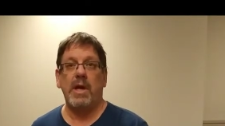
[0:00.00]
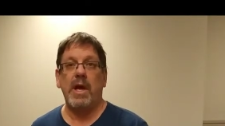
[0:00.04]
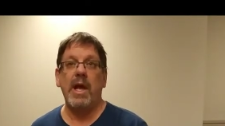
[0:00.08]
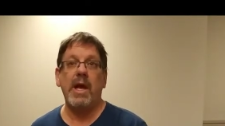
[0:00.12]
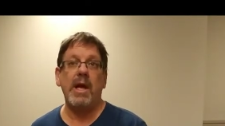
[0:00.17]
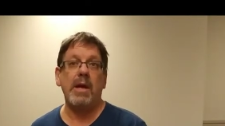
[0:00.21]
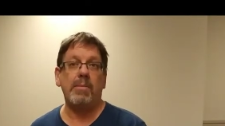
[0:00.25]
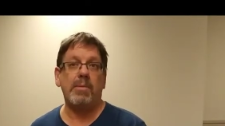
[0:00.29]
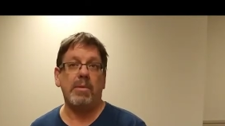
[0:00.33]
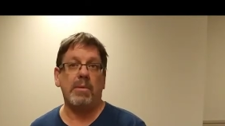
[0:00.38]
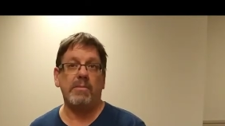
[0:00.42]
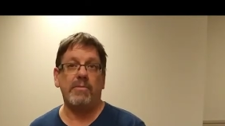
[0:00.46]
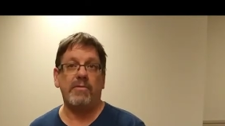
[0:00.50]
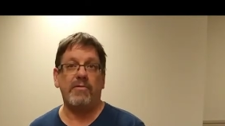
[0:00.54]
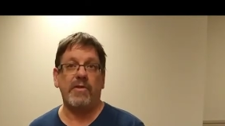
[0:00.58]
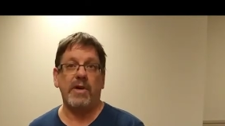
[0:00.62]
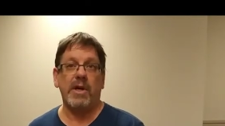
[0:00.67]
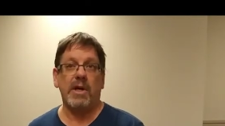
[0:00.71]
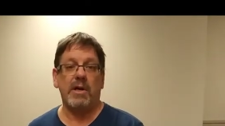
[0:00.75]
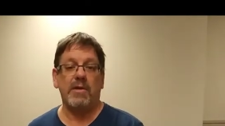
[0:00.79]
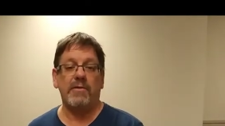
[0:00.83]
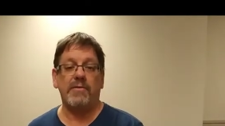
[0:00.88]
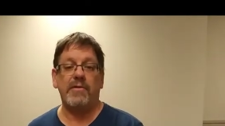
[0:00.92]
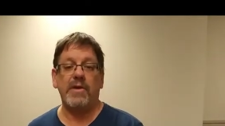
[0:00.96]
Abram
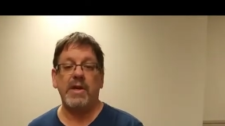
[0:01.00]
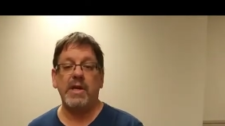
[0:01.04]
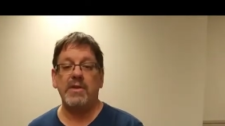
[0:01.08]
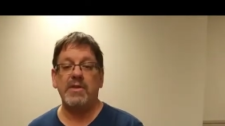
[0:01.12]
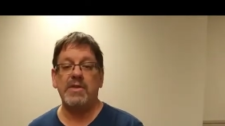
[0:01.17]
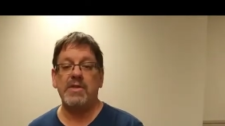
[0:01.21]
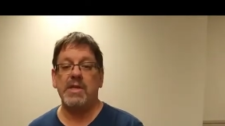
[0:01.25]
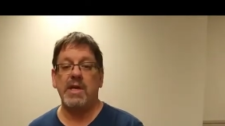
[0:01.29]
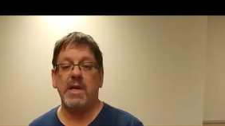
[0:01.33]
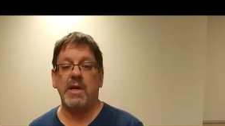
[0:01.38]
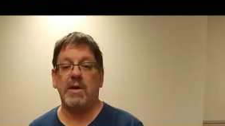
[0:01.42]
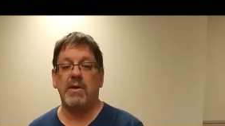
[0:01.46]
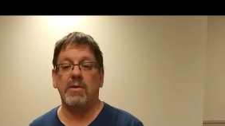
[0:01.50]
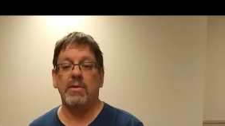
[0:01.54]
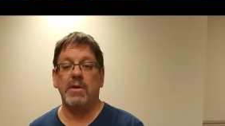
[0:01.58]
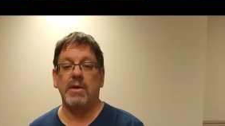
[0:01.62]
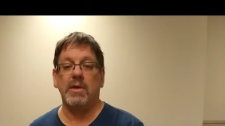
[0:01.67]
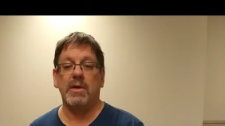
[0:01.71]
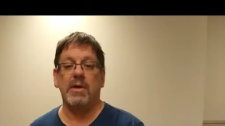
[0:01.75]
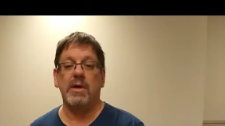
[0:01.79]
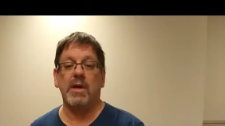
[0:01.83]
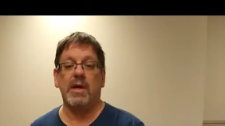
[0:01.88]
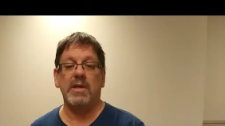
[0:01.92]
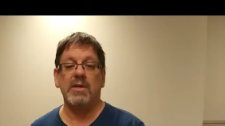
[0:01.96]
fell face down,
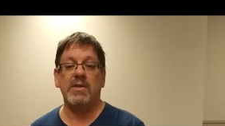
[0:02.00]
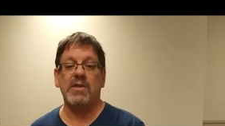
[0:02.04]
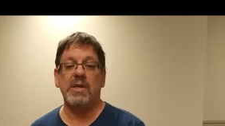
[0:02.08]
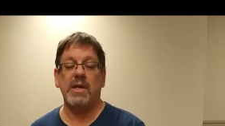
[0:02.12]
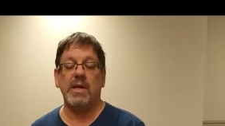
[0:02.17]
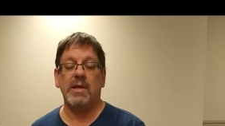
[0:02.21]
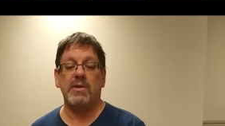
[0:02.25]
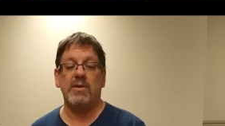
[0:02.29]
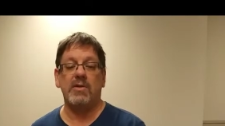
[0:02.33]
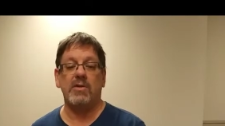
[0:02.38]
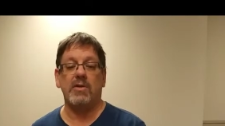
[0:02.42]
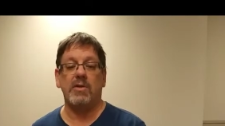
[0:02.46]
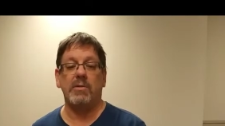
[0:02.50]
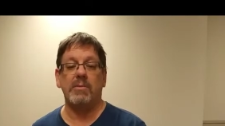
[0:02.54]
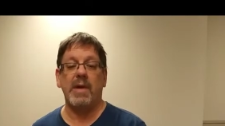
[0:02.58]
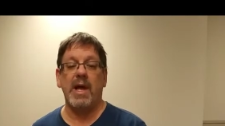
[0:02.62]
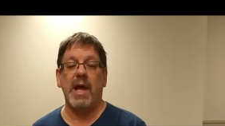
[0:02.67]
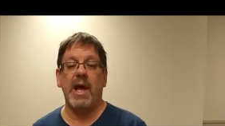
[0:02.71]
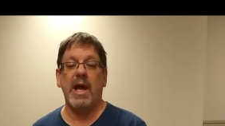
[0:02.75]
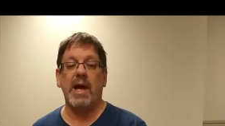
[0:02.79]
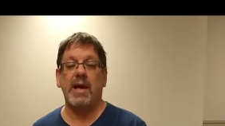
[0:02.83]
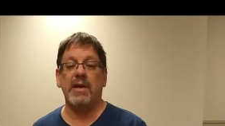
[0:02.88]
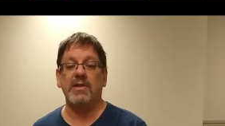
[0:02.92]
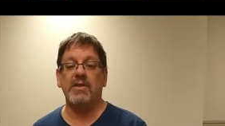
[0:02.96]
and God said to him,
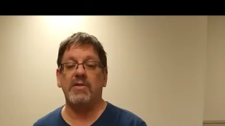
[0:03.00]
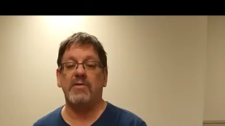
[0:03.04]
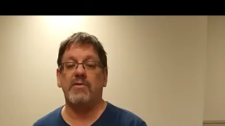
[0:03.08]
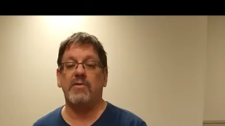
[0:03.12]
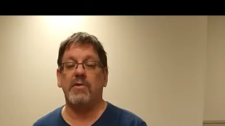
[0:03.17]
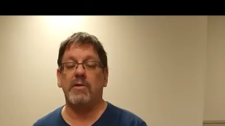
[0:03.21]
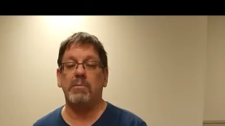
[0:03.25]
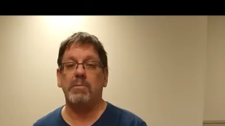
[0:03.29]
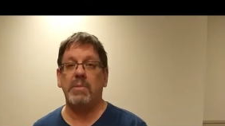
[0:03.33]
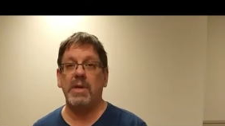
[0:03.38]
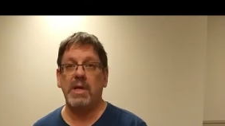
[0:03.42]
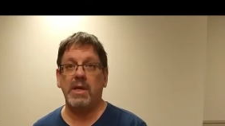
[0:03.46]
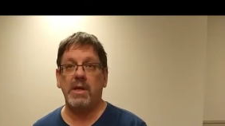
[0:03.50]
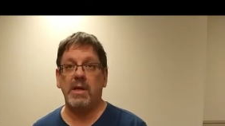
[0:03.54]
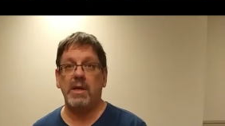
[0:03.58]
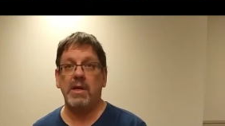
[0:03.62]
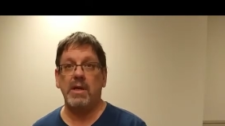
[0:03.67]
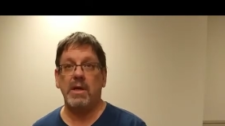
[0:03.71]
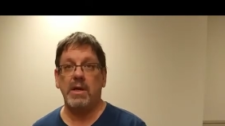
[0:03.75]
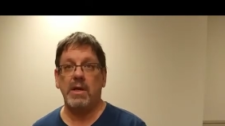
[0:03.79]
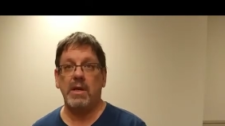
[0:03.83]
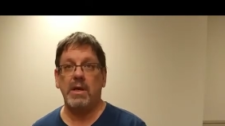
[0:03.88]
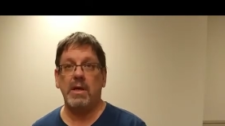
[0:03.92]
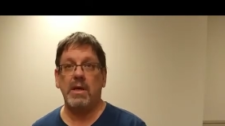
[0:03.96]
As for
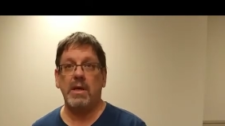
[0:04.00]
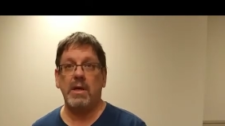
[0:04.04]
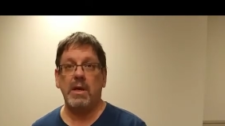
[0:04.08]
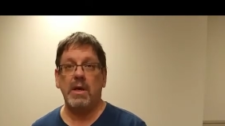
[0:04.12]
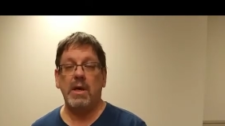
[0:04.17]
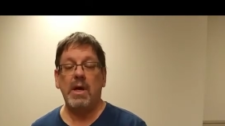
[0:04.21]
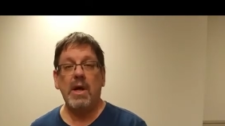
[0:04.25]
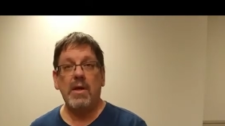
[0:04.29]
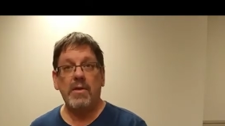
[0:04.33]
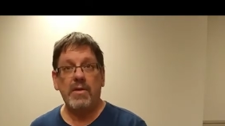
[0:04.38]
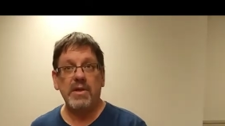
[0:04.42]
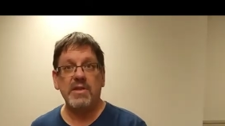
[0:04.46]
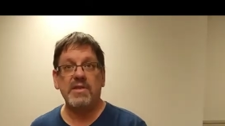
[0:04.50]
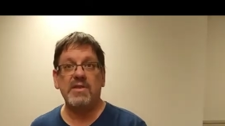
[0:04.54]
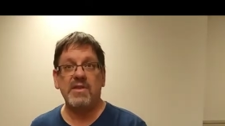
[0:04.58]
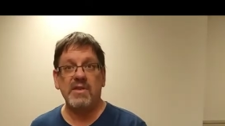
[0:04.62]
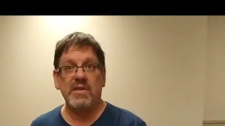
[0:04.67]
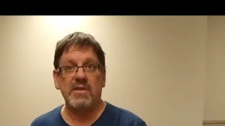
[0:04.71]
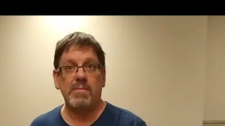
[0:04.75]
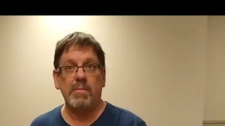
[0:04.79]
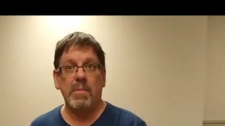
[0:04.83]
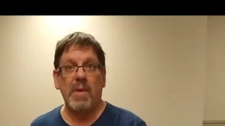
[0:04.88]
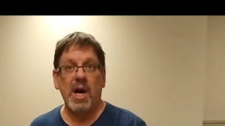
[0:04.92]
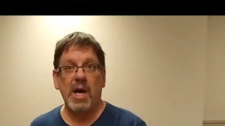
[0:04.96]
me, this
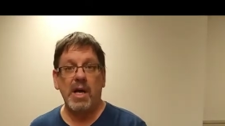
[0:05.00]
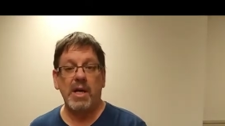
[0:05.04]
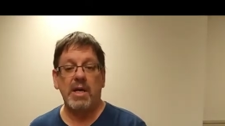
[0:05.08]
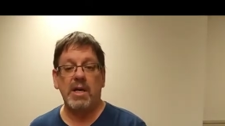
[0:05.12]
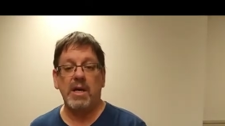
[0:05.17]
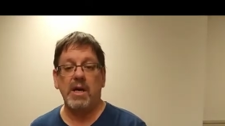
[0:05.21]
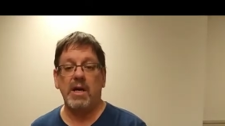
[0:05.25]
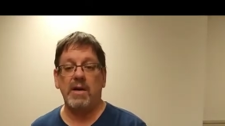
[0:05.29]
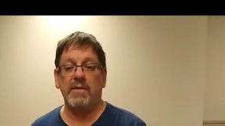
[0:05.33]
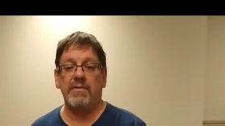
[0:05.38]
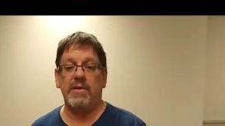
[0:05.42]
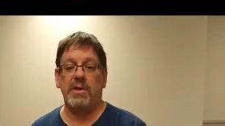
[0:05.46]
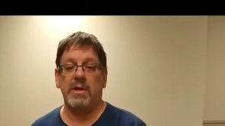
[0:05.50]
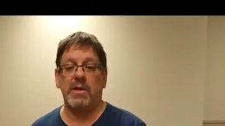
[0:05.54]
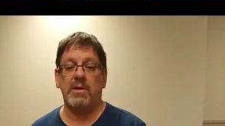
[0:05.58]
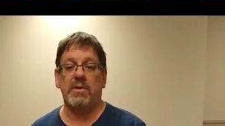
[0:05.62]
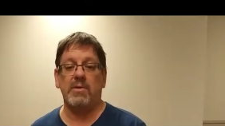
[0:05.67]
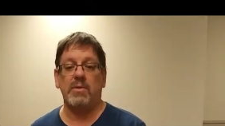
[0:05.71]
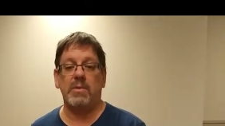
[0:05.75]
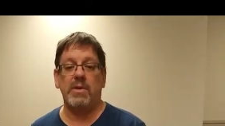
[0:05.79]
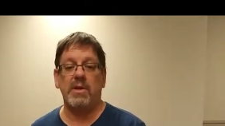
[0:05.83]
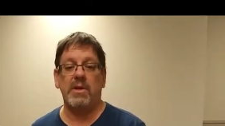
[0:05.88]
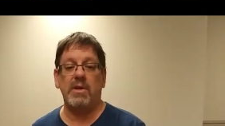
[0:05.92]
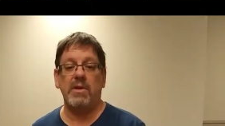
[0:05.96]
is my
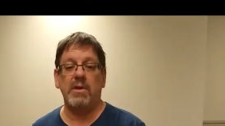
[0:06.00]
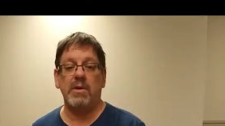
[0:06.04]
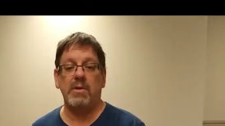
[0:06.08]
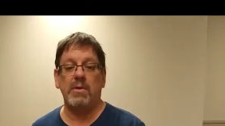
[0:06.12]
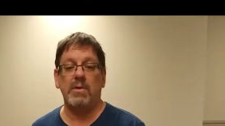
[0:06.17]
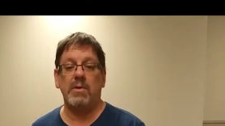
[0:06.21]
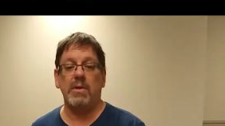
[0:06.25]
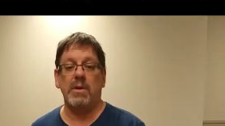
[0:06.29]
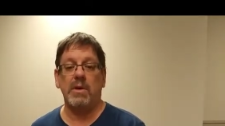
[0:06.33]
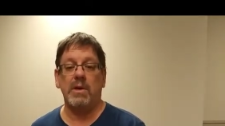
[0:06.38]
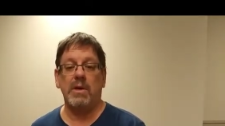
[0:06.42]
covenant with you.